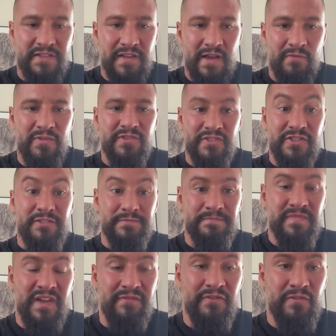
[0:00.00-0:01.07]
And that was
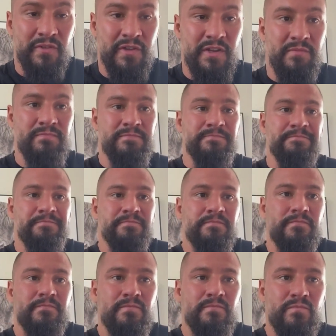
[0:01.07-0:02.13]
definitely
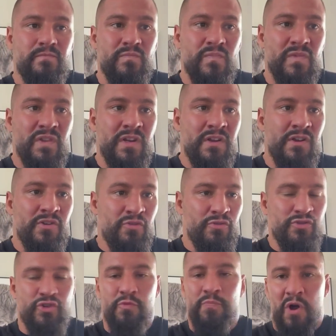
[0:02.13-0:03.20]
a
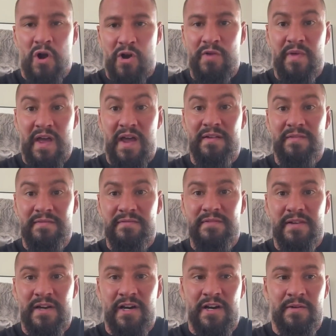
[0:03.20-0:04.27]
crucial part of that.